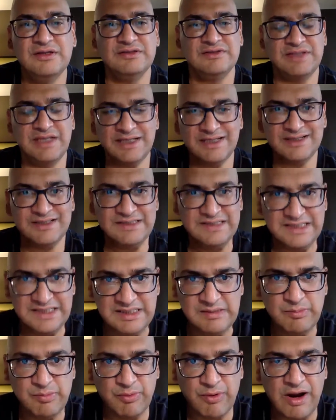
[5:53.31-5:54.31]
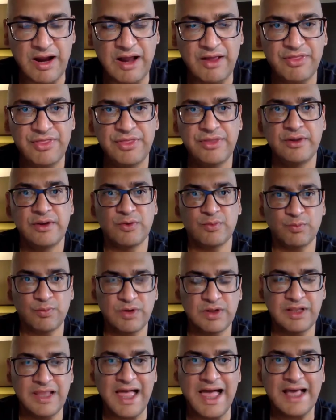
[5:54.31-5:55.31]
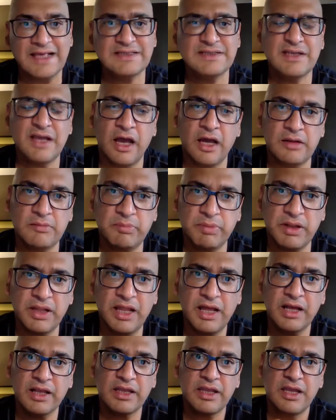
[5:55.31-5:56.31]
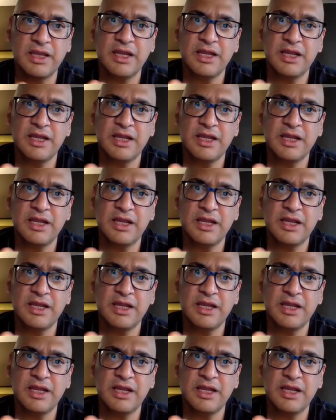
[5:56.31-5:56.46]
take a deep breath, relax, unplug.